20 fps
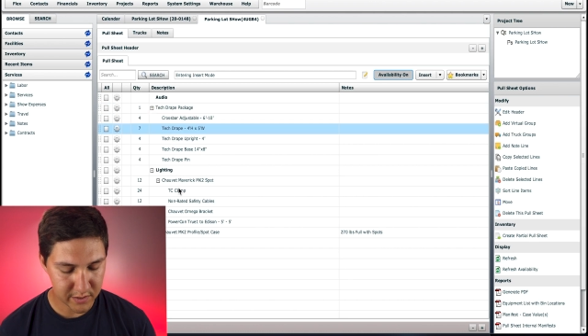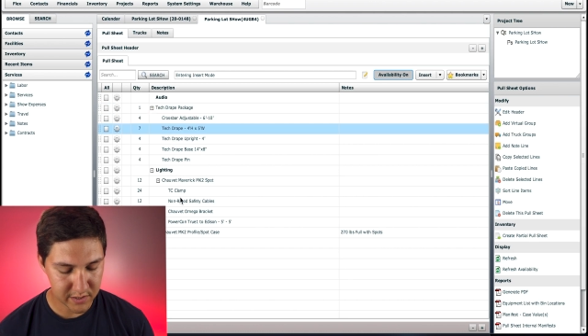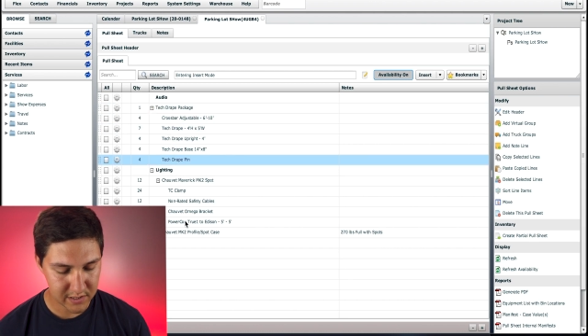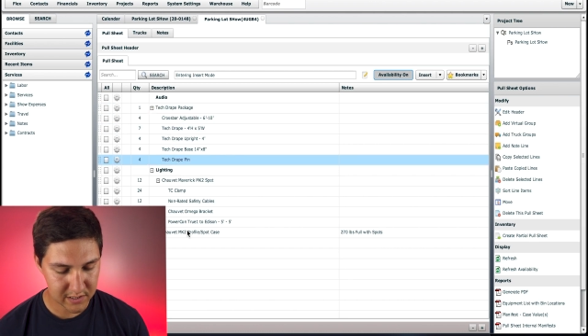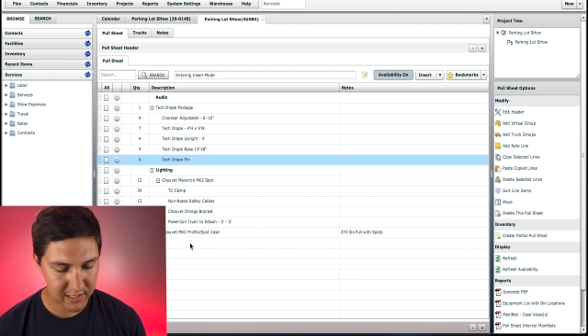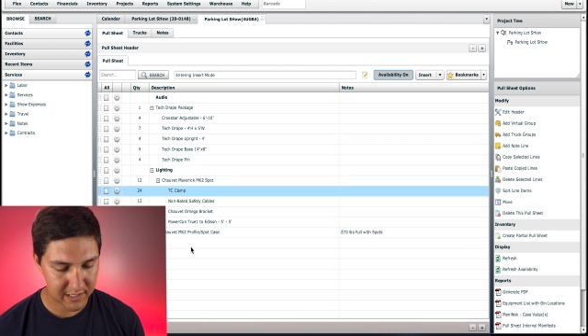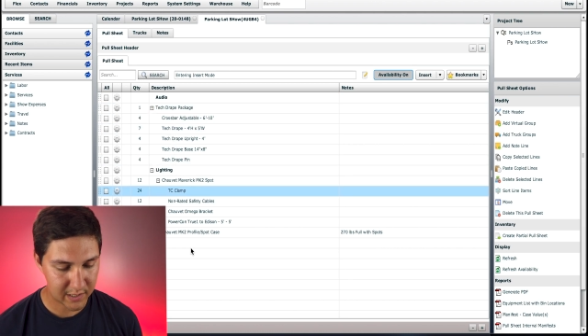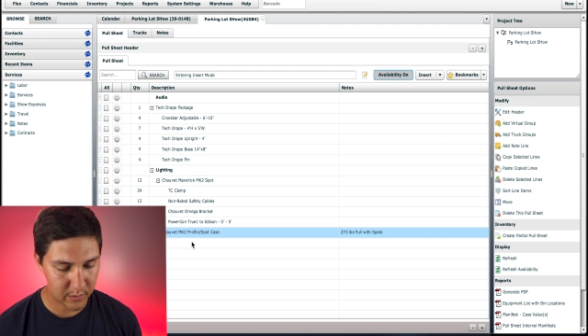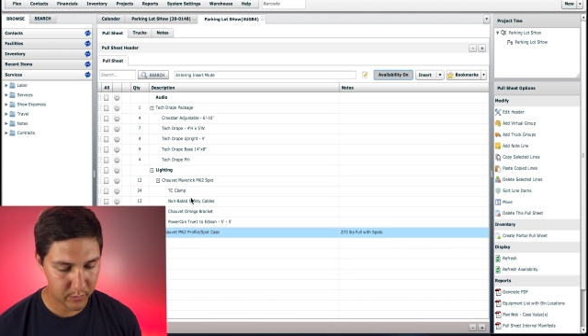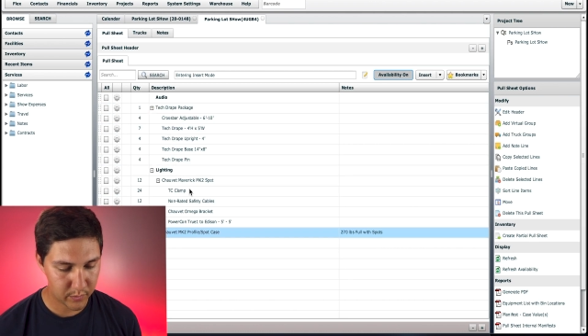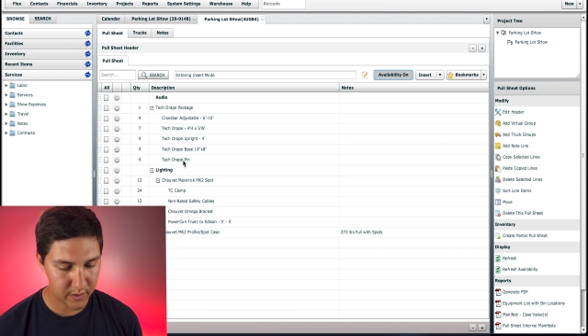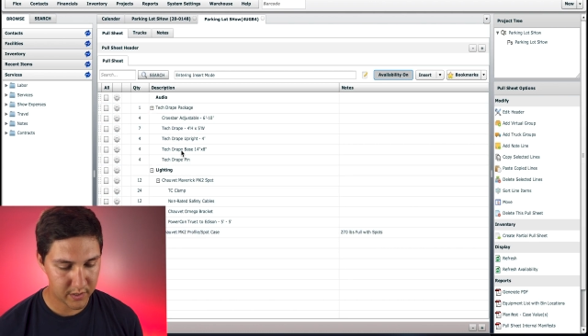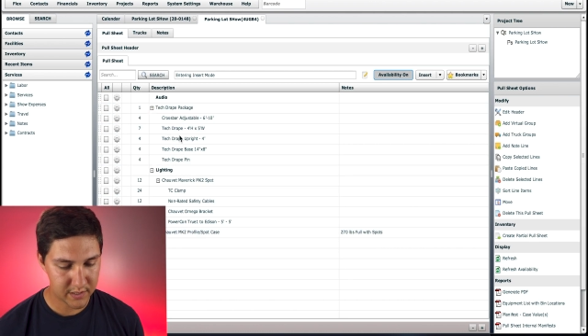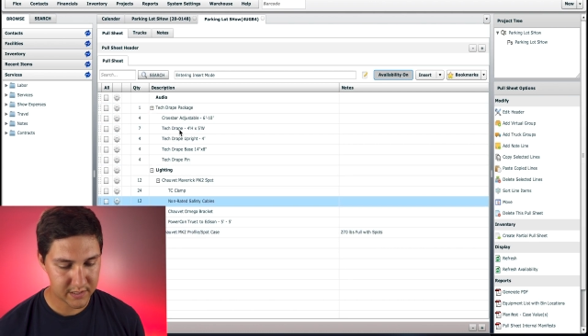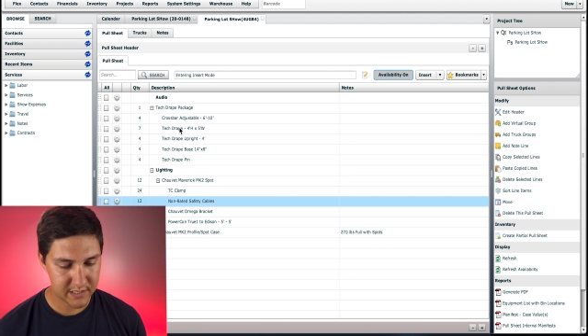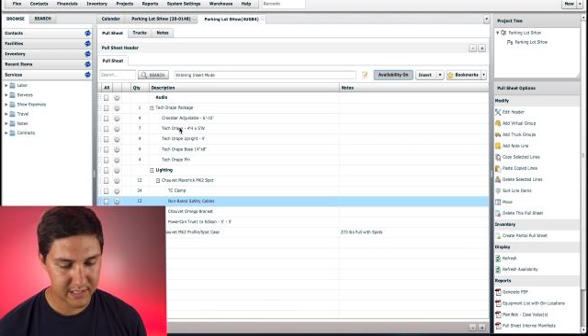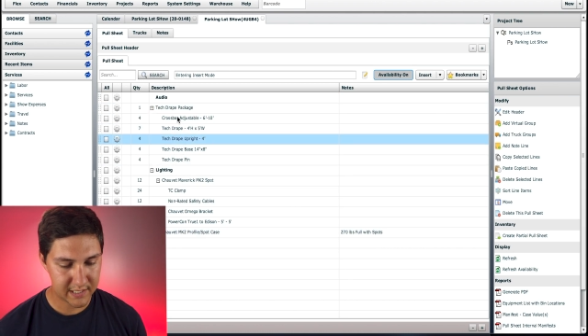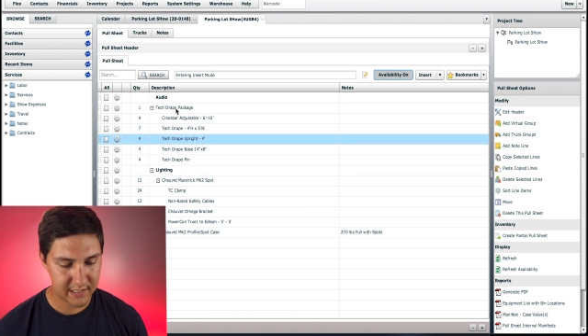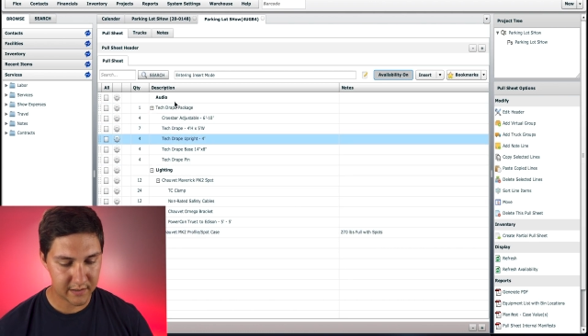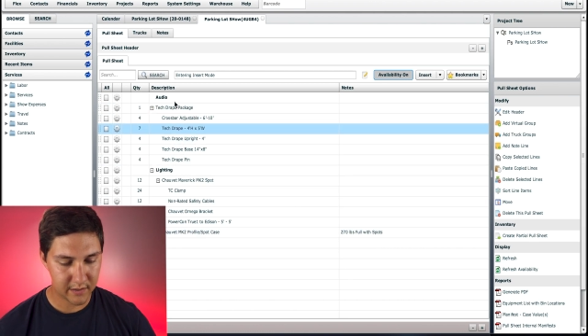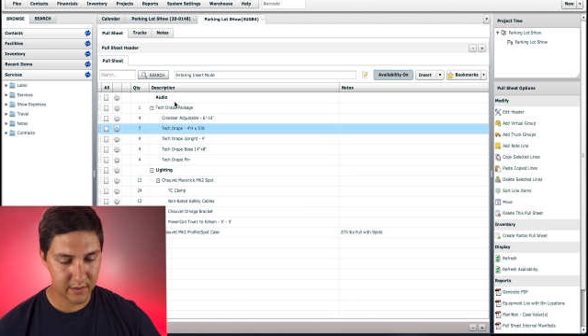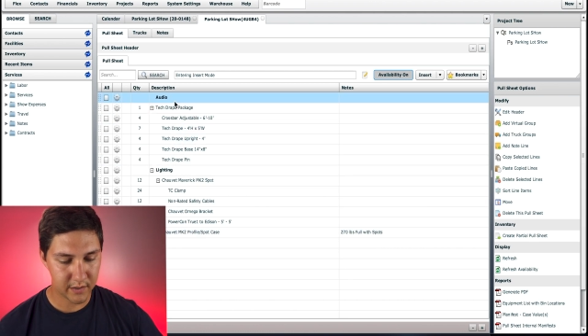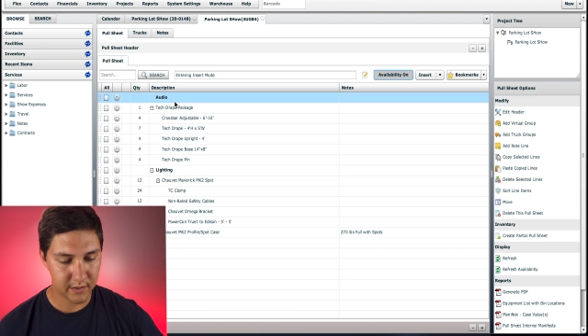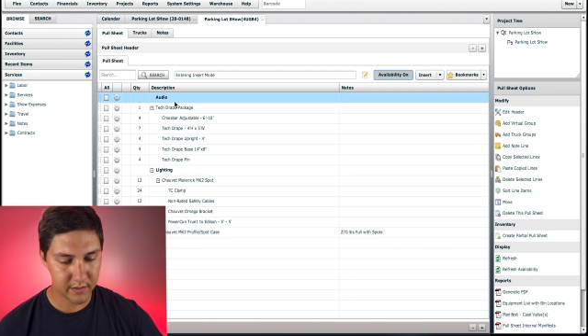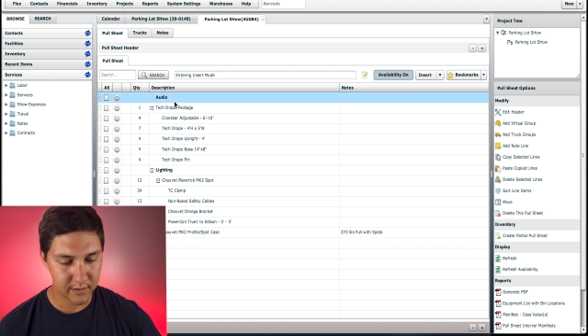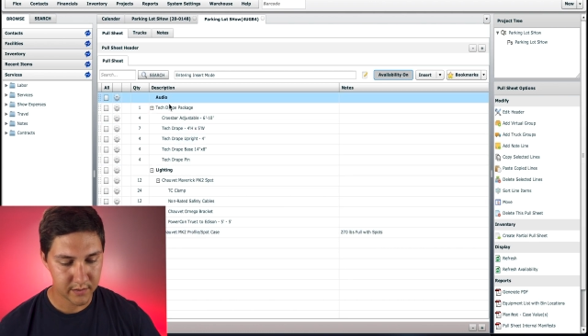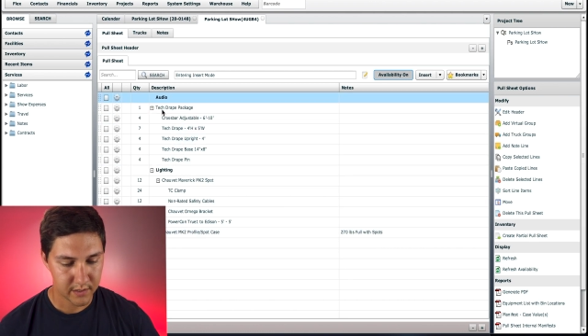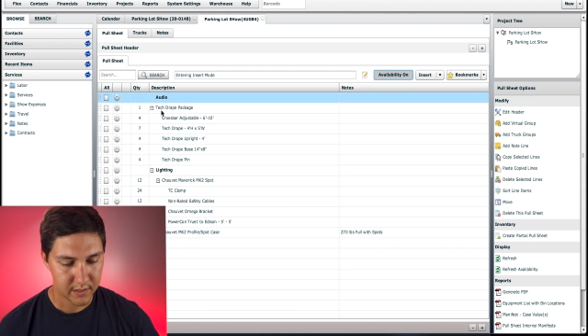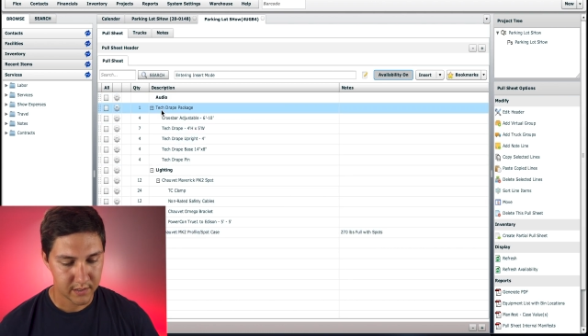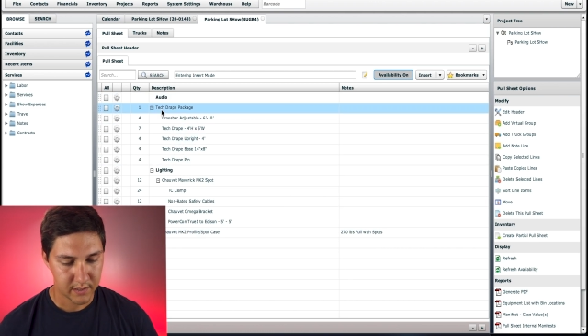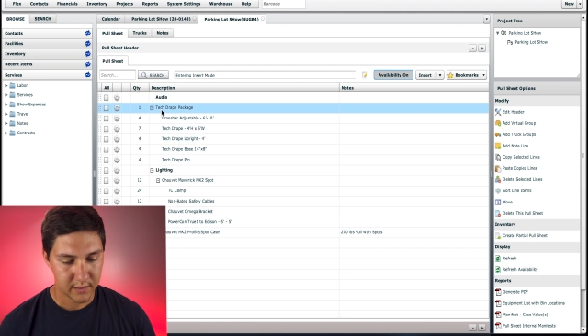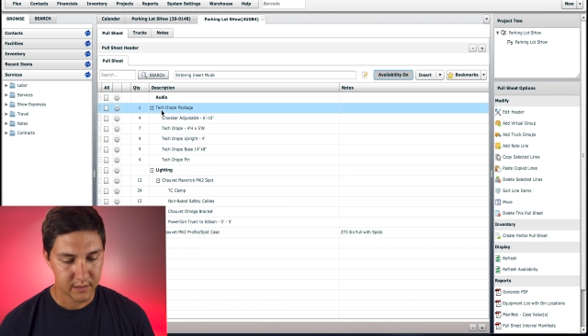just like it was in our